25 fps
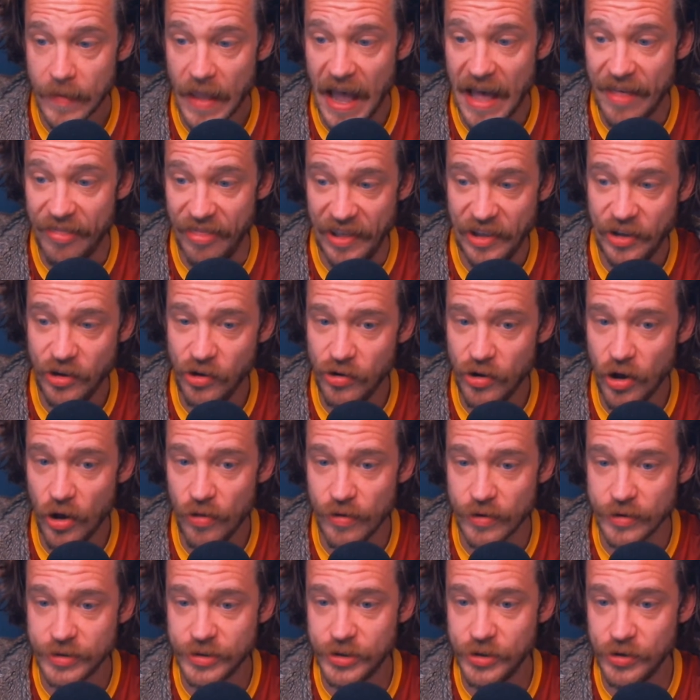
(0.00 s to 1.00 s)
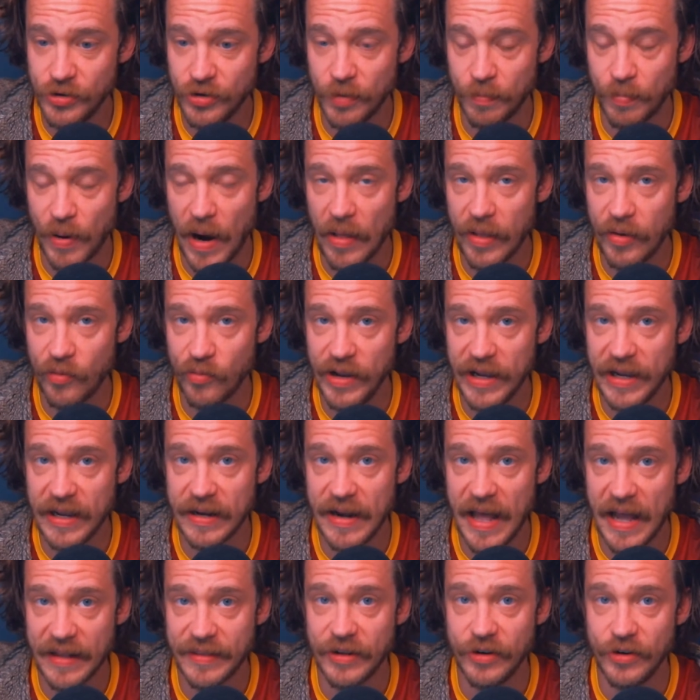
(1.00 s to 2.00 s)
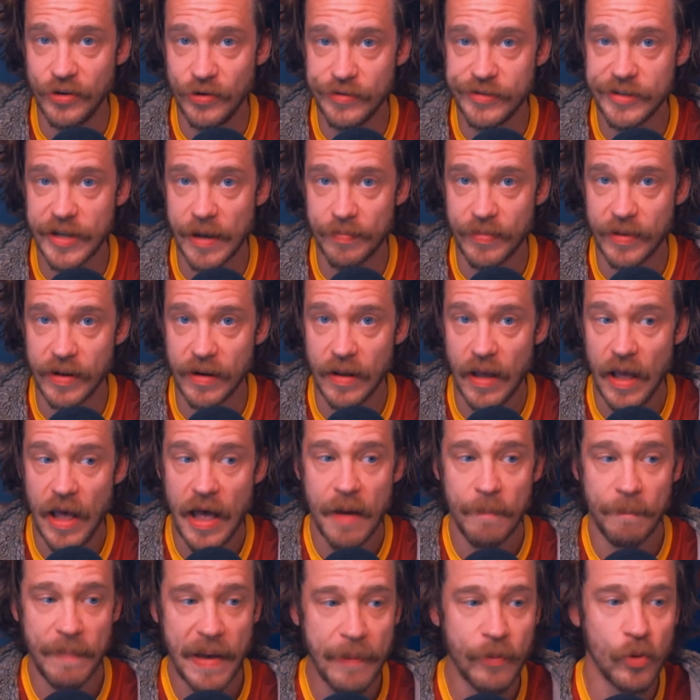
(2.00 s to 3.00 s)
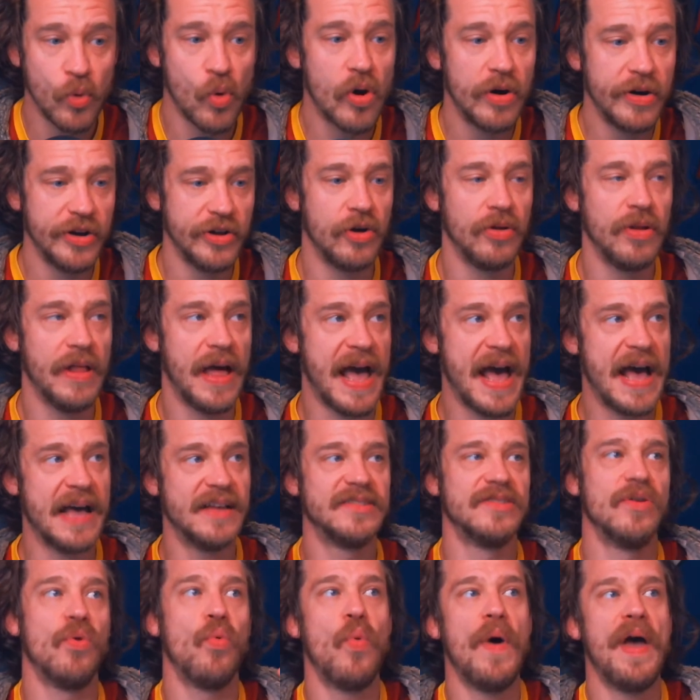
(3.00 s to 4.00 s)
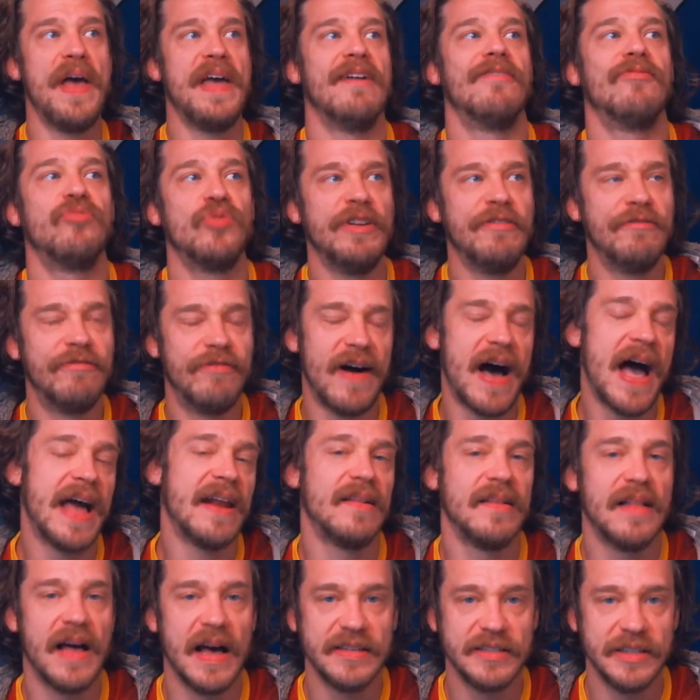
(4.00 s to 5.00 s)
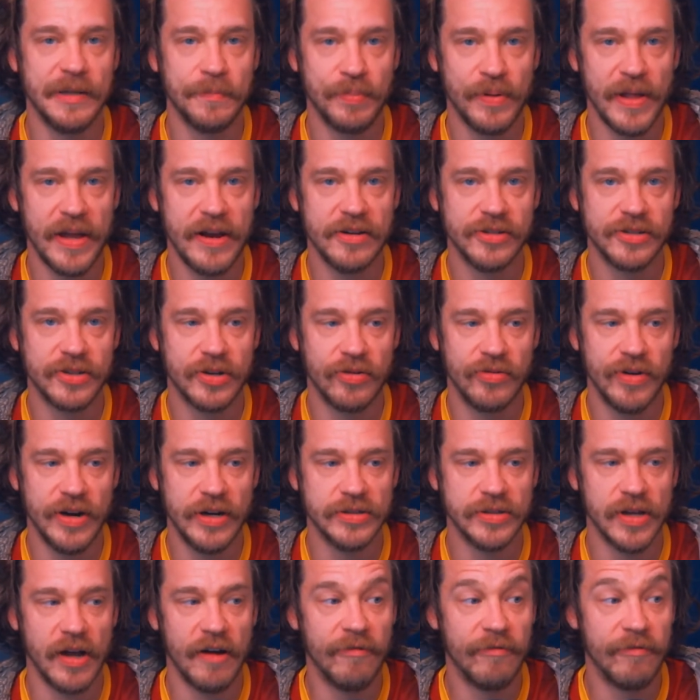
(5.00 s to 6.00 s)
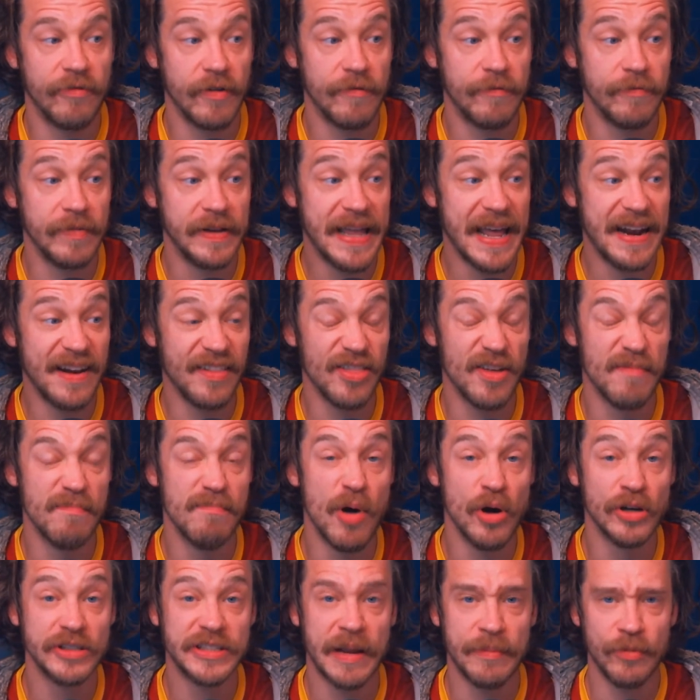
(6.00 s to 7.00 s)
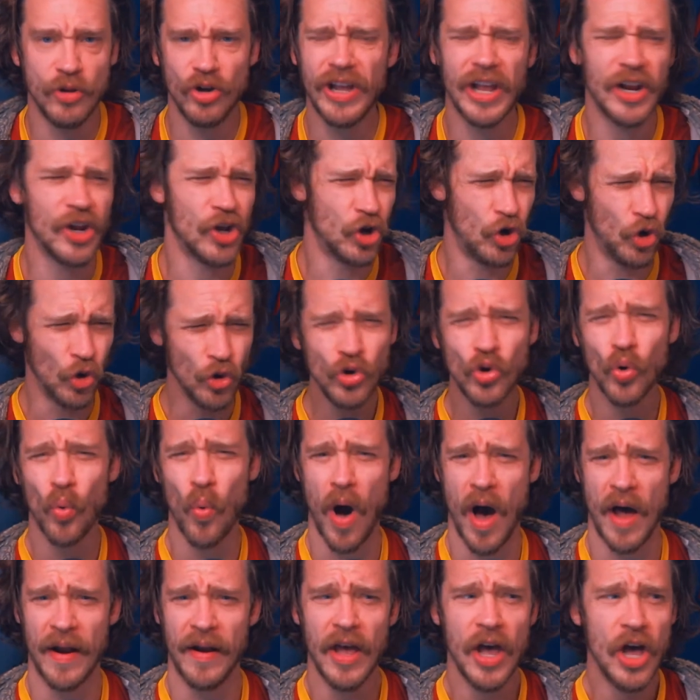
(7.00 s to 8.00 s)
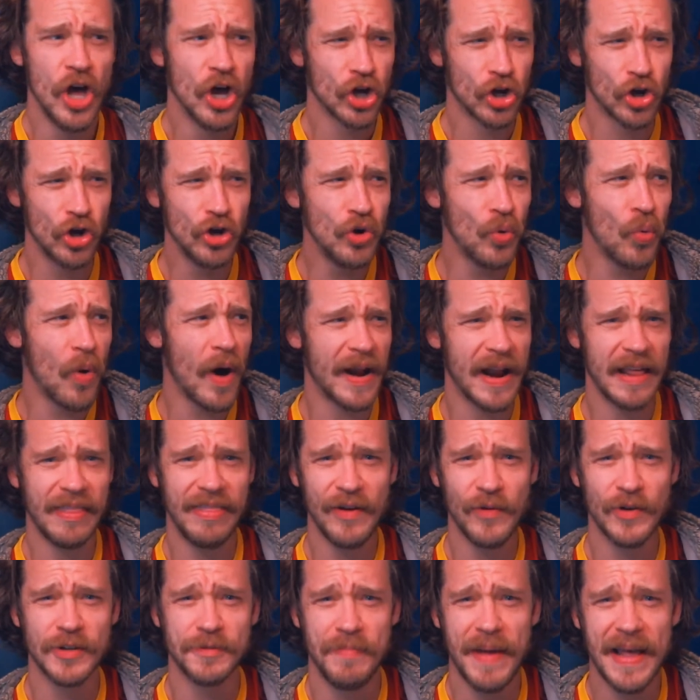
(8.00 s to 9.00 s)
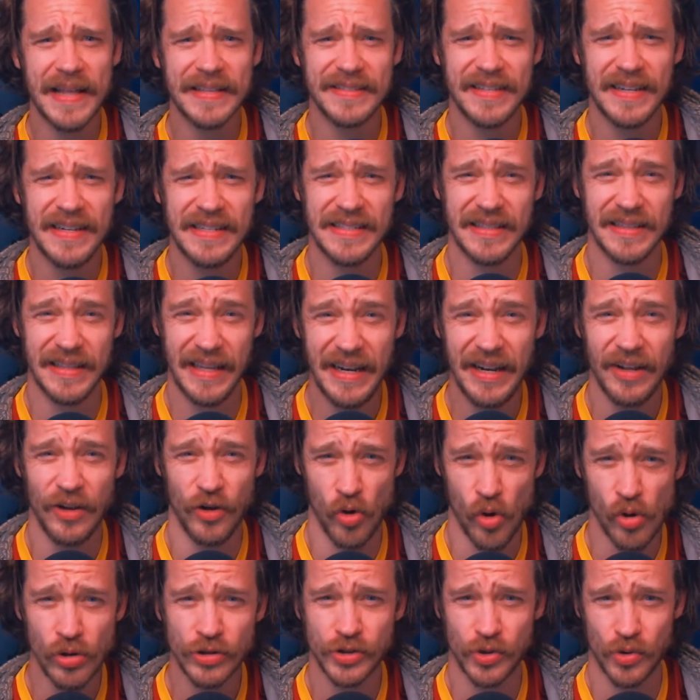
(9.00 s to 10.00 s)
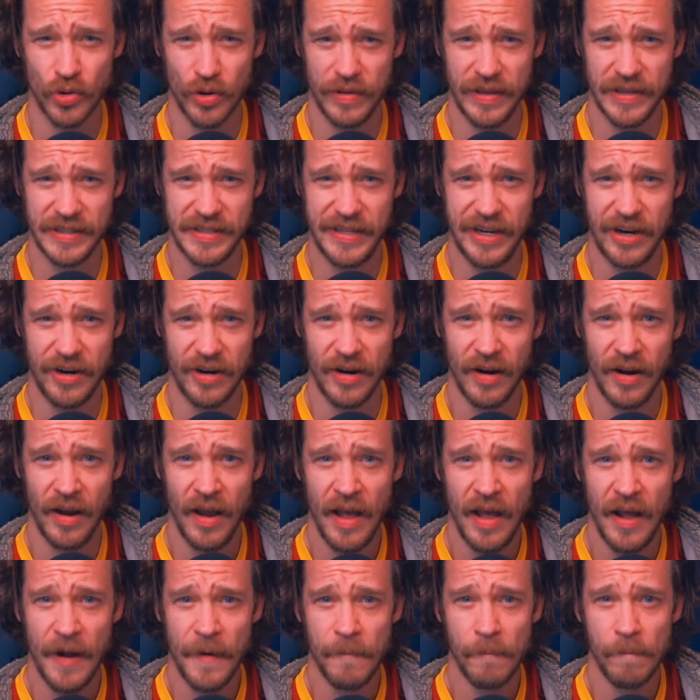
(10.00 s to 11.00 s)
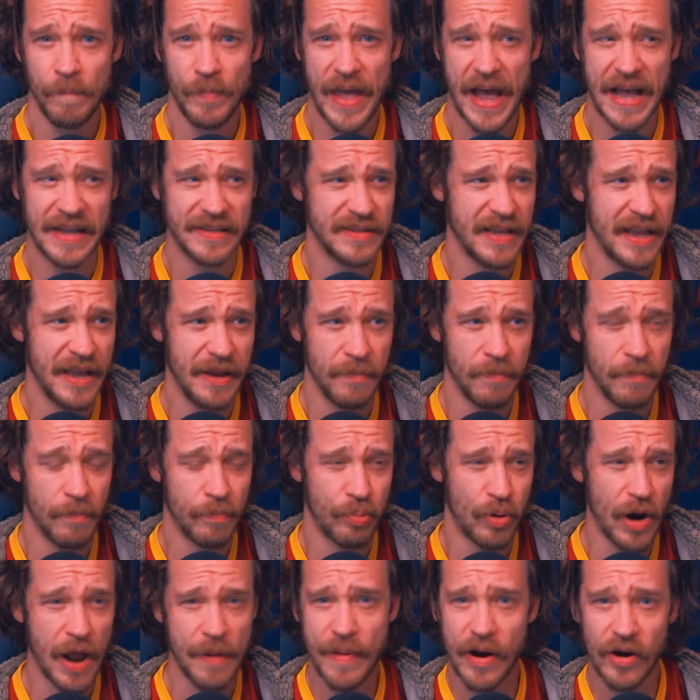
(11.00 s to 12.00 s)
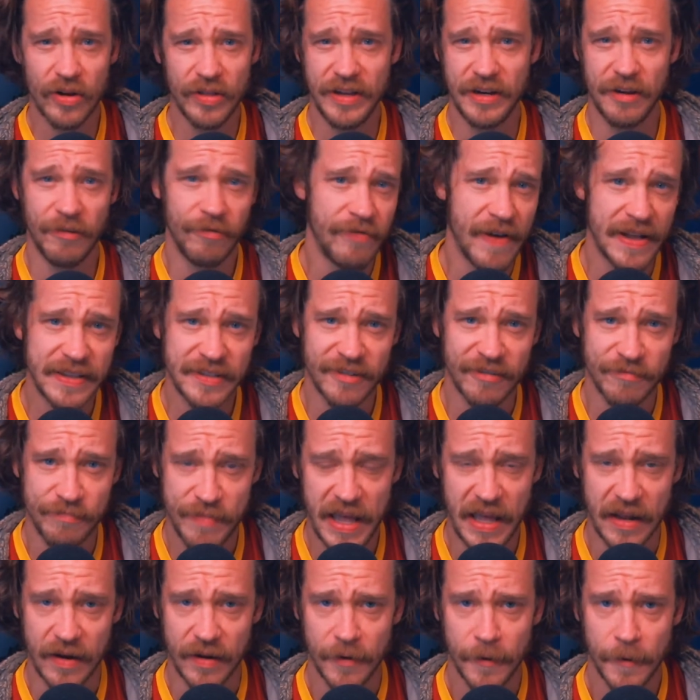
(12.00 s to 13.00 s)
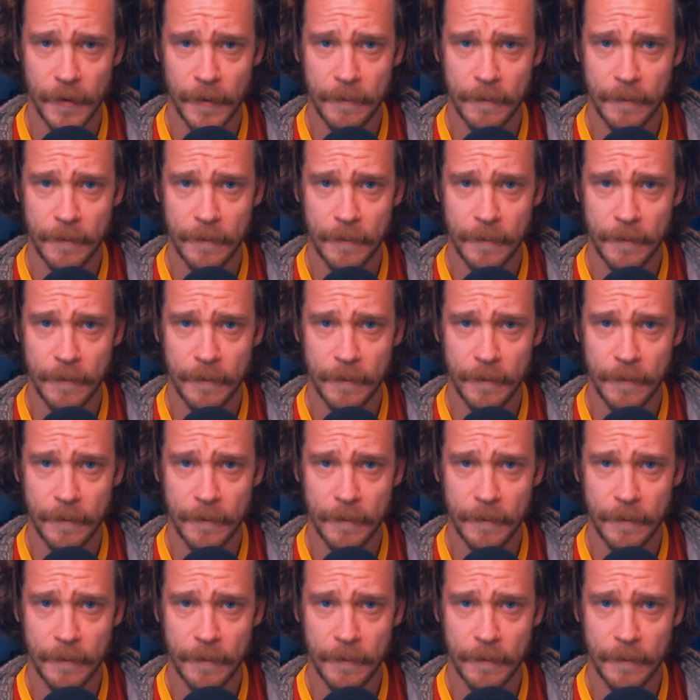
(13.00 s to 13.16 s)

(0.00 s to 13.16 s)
I think those two could probably reconnect and do something. Pep Guardiola has a way of revitalizing players' careers, of getting the most out of them. Look at Gundogan. Gundogan, I think, was Man City's leading goal scorer this year as a primarily defensive mid.